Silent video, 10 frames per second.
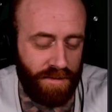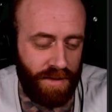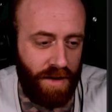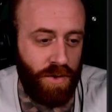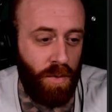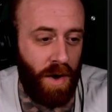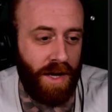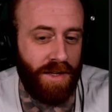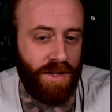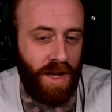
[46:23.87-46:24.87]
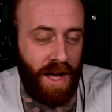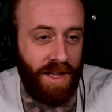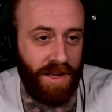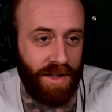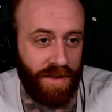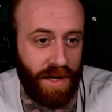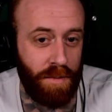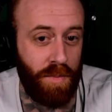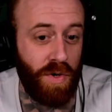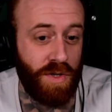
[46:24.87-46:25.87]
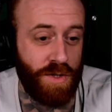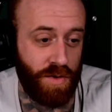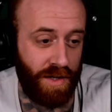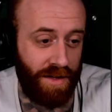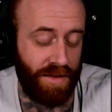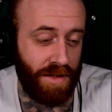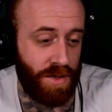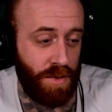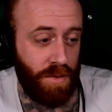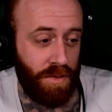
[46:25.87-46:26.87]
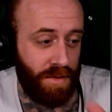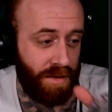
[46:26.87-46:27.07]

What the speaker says: If you want any like books or anything too,